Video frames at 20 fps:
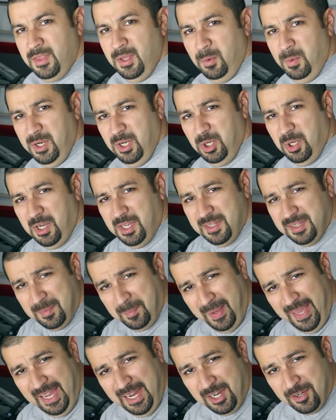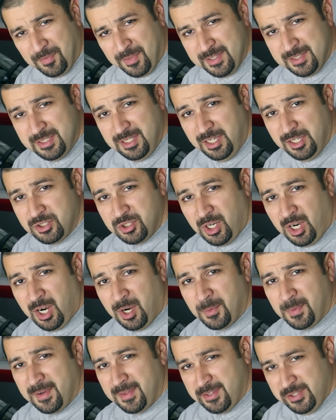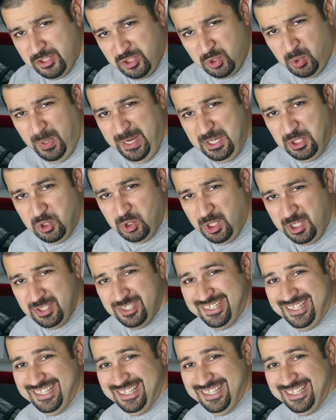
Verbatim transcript: Then we look at the back of the CHR where the strangeness